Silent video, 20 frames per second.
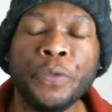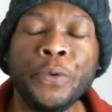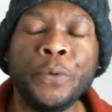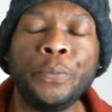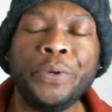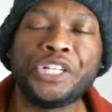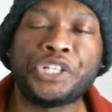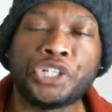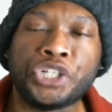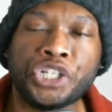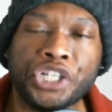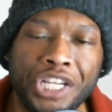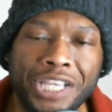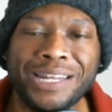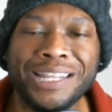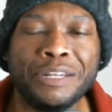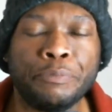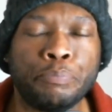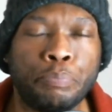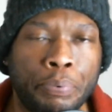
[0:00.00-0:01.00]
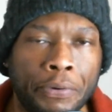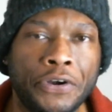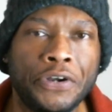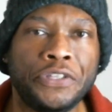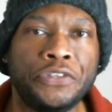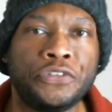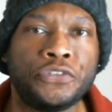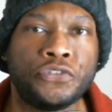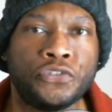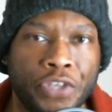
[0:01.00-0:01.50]
We cheated Bernie
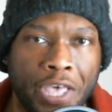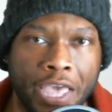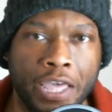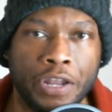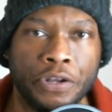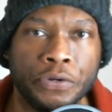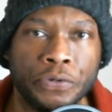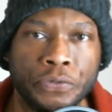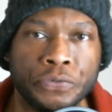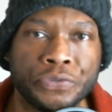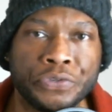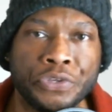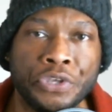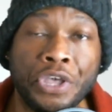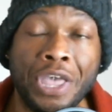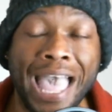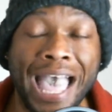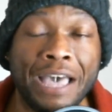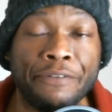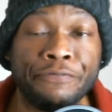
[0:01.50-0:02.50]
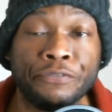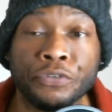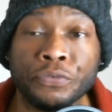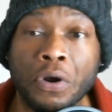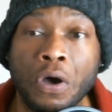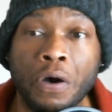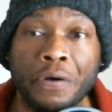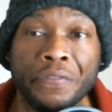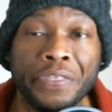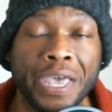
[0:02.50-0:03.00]
Sanders. After
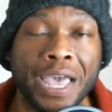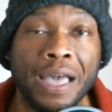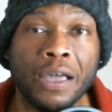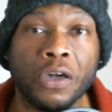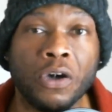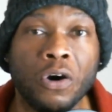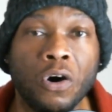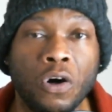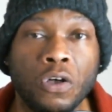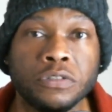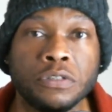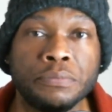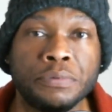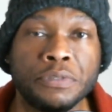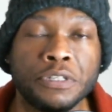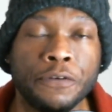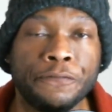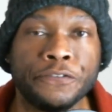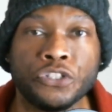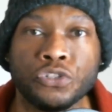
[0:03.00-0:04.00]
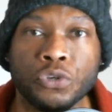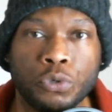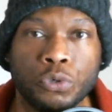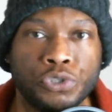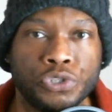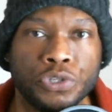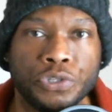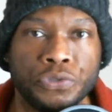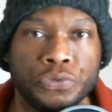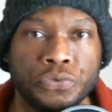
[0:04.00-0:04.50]
all, the guy calls himself a
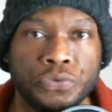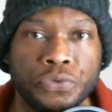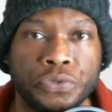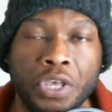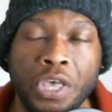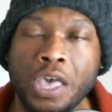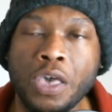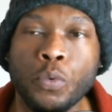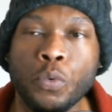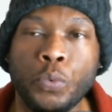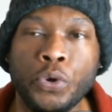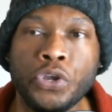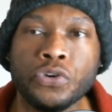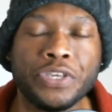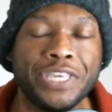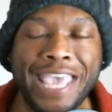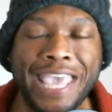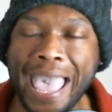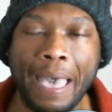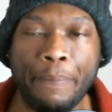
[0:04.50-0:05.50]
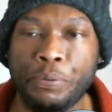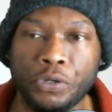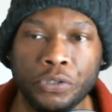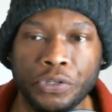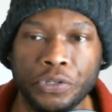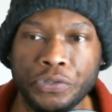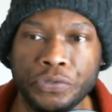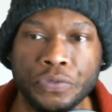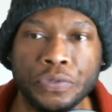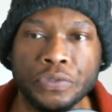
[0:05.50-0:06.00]
socialist, and we're
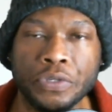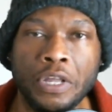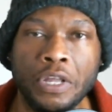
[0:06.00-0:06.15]
capitalists,